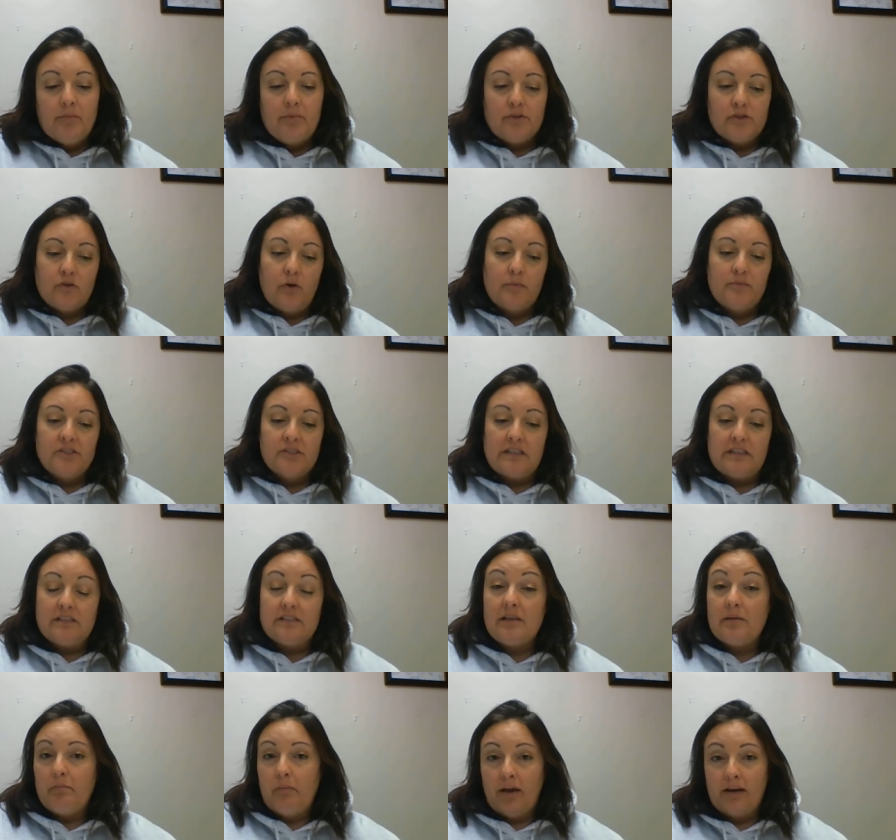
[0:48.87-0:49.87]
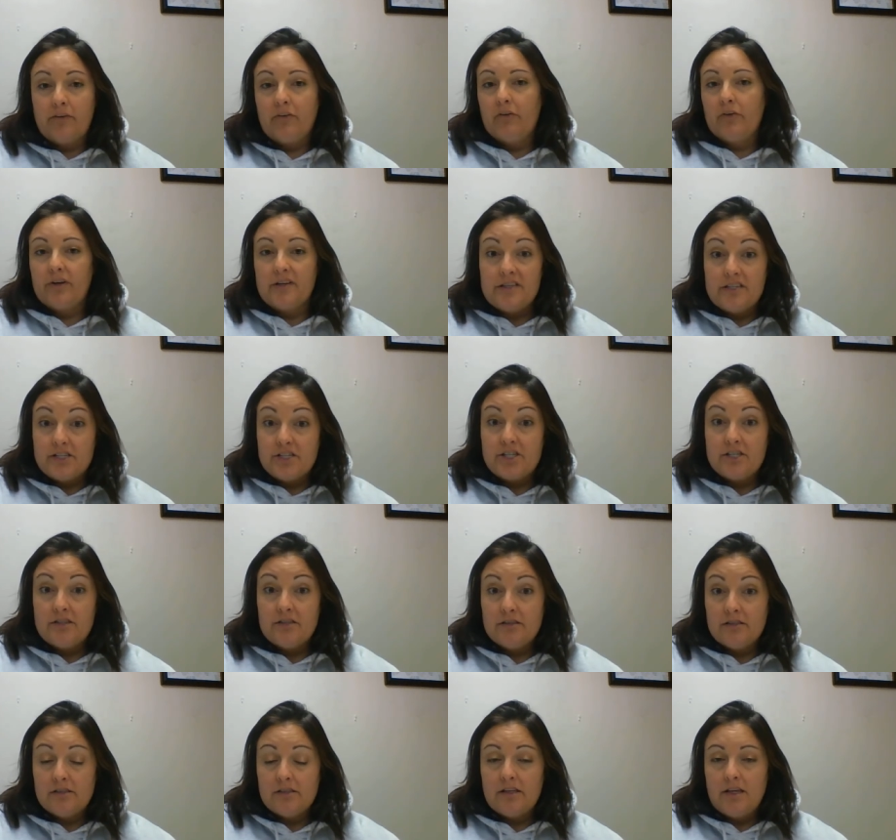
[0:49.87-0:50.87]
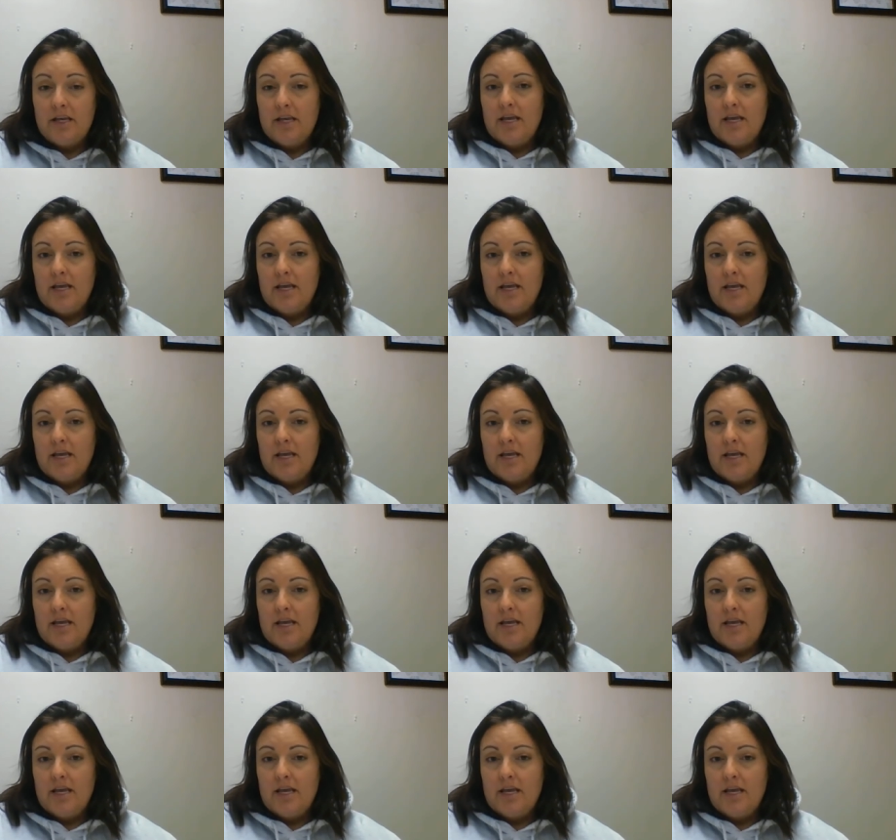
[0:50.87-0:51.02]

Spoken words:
so I'm just going to say medical conditions,